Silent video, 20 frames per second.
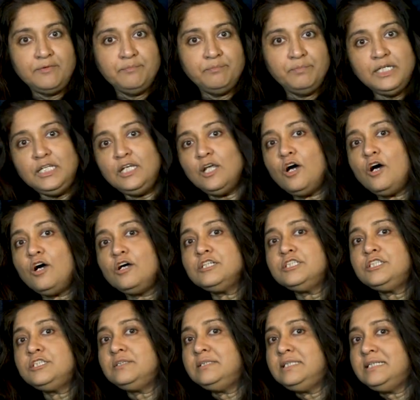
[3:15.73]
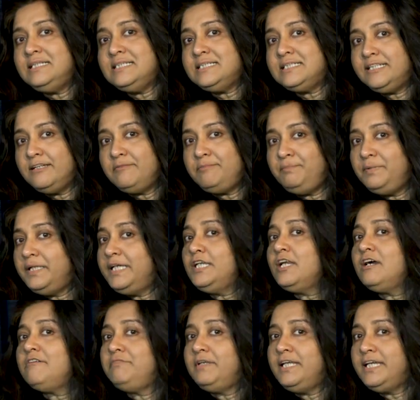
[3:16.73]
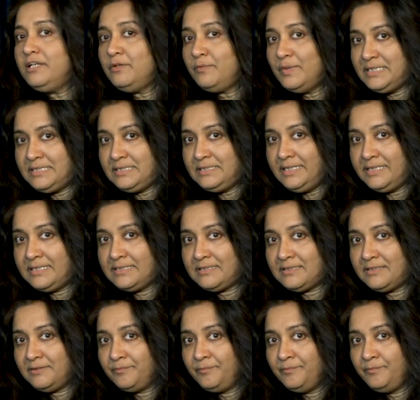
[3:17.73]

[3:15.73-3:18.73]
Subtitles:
belongs to the discipline of linguistics.